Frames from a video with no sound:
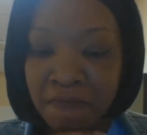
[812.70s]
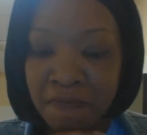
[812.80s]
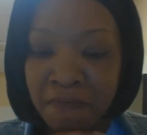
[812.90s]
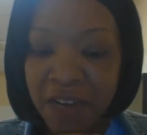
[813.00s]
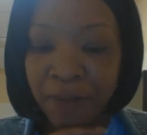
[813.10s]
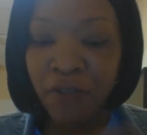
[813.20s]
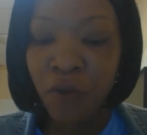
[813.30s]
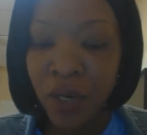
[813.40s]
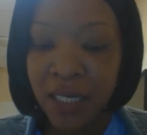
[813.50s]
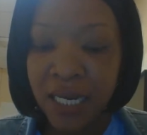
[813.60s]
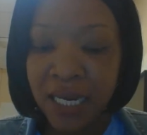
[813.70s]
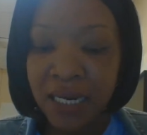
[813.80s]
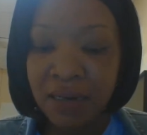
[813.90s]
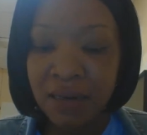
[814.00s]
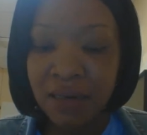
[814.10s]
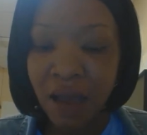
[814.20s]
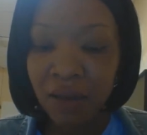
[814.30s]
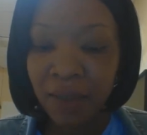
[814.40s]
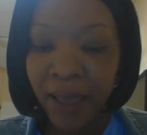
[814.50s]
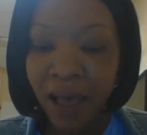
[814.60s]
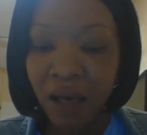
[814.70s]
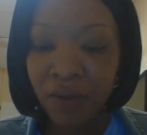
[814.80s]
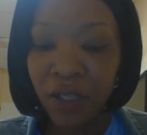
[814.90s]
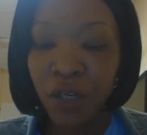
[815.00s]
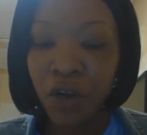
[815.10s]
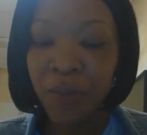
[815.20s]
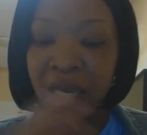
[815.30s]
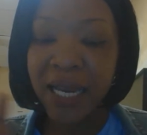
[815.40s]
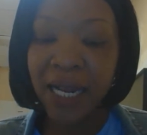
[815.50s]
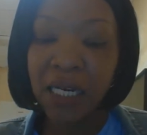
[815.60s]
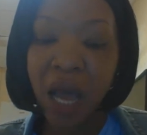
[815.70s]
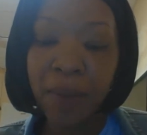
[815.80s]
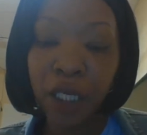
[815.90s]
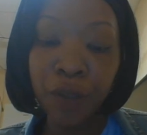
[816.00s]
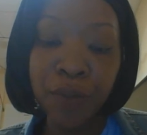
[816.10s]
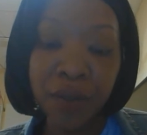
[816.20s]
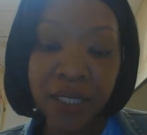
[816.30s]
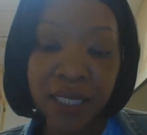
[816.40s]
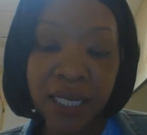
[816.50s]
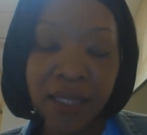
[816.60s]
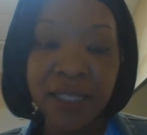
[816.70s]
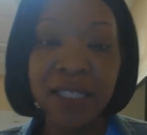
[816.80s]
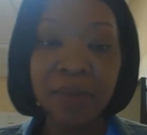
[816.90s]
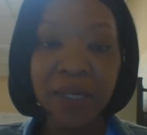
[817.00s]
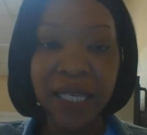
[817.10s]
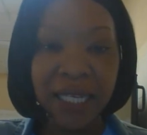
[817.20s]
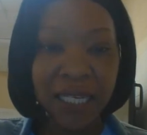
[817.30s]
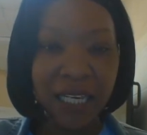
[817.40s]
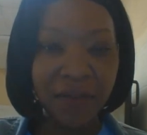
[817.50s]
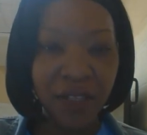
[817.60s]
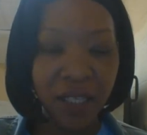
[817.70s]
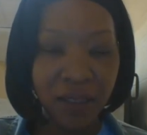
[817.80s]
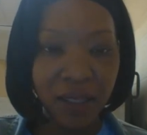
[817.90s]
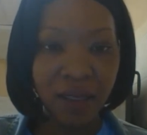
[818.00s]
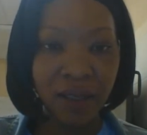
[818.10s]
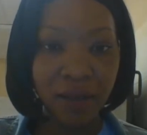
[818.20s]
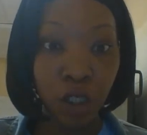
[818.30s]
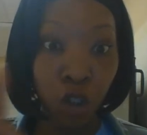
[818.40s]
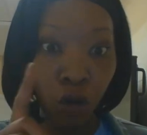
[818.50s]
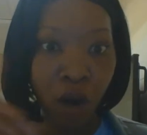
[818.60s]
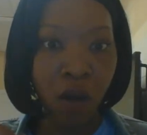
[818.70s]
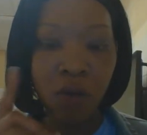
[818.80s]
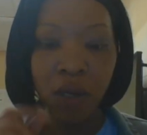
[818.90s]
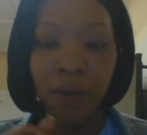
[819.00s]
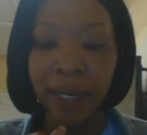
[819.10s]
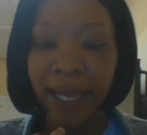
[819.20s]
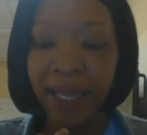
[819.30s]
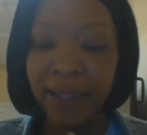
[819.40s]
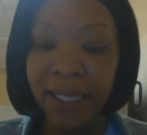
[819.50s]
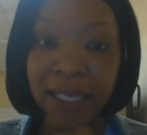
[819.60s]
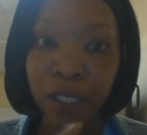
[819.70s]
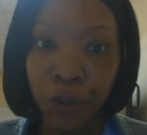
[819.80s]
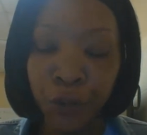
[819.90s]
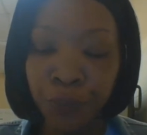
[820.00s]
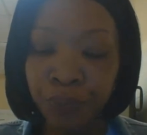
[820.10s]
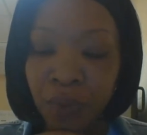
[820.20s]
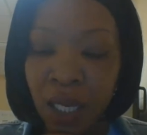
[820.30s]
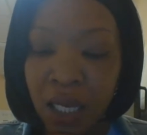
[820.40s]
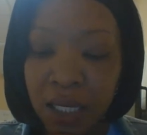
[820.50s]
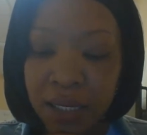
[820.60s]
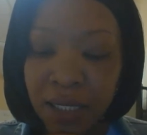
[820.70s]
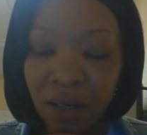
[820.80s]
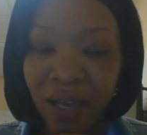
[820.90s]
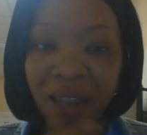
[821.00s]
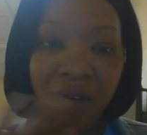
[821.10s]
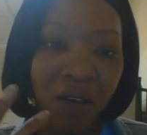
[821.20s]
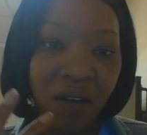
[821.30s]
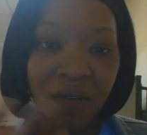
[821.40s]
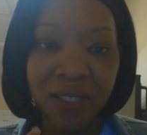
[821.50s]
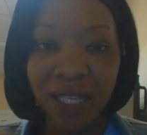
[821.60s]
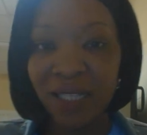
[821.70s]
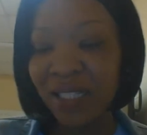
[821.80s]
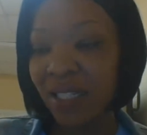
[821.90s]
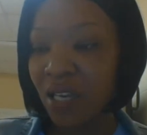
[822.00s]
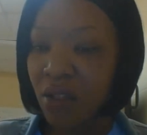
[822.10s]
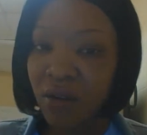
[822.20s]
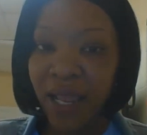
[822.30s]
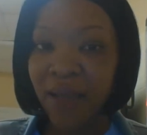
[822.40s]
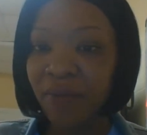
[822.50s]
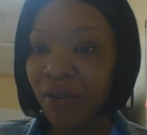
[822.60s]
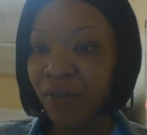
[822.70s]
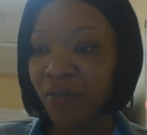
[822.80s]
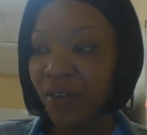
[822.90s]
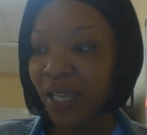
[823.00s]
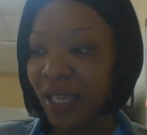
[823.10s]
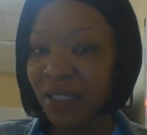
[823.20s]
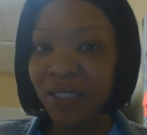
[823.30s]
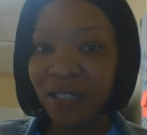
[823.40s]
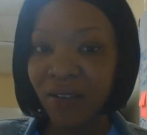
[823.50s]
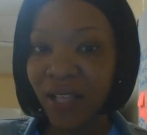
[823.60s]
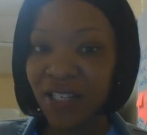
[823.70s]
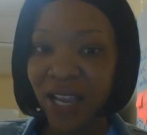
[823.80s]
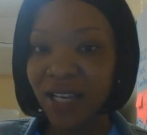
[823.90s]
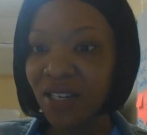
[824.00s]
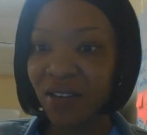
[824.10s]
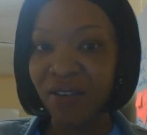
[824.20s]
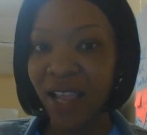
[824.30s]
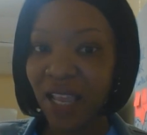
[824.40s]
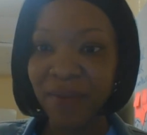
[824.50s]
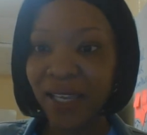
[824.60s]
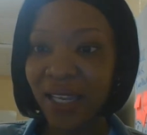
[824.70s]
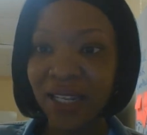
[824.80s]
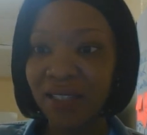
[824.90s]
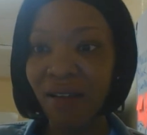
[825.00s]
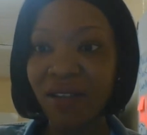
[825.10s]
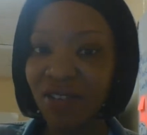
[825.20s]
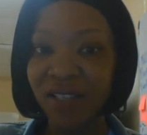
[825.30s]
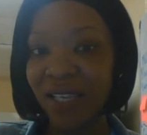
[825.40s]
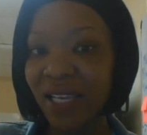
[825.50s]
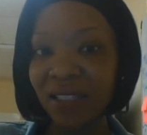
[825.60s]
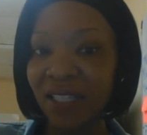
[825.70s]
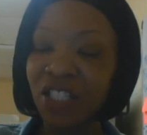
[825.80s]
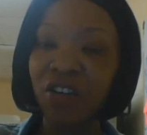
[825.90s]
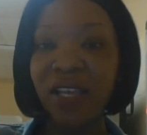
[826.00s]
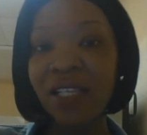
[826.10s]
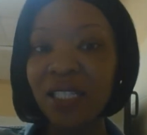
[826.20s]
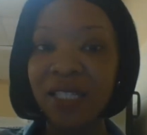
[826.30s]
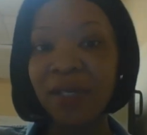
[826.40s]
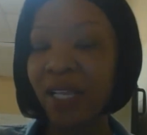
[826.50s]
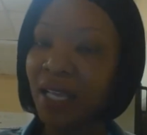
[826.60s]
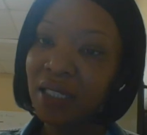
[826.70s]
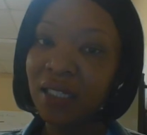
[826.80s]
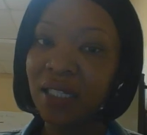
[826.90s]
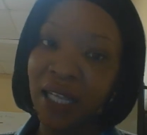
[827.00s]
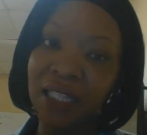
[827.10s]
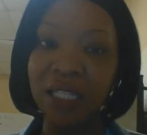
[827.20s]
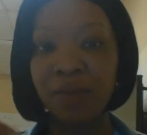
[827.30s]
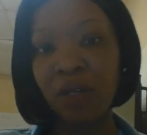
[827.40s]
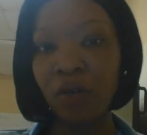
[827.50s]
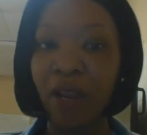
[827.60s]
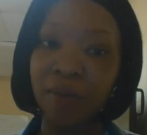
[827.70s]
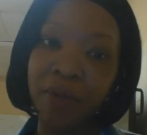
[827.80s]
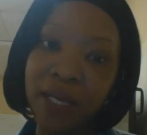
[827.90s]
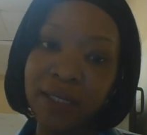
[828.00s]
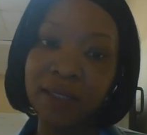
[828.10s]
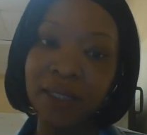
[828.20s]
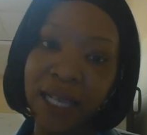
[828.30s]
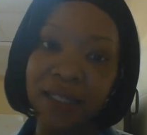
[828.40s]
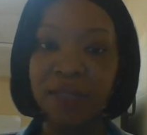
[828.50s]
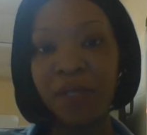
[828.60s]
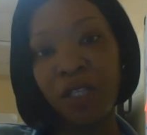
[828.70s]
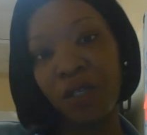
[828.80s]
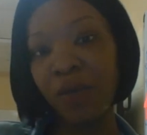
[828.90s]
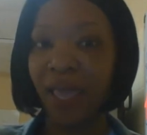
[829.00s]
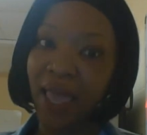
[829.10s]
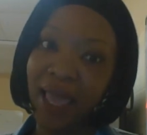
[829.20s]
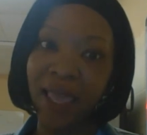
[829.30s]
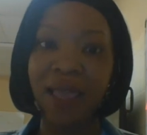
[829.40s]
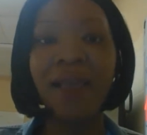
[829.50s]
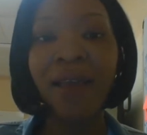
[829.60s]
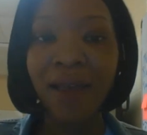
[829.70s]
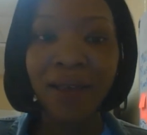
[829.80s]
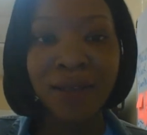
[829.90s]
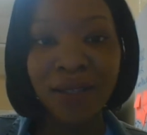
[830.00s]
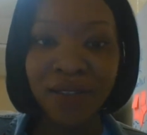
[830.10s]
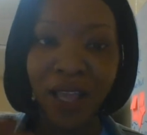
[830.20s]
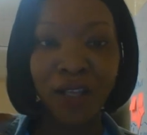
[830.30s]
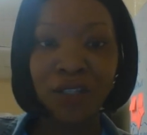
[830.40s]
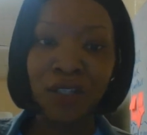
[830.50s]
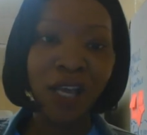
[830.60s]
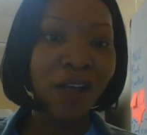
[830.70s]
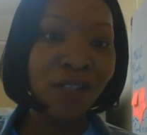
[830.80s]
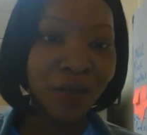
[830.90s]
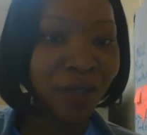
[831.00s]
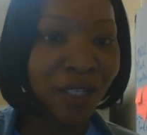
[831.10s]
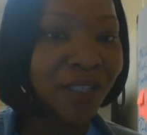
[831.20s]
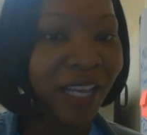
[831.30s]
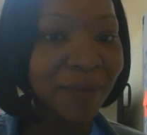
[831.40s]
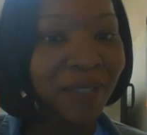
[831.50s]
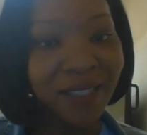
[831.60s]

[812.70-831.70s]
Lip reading: Chapter 14 talked about the European Economic Community. This is the beginning of the Euro, okay, the EU. So I don't know. It's like this is another name for England. Are they changing their name again? It's not just England, because England has been England. England has been Great Britain. England's been the UK. So it's like, do y'all know what your name is?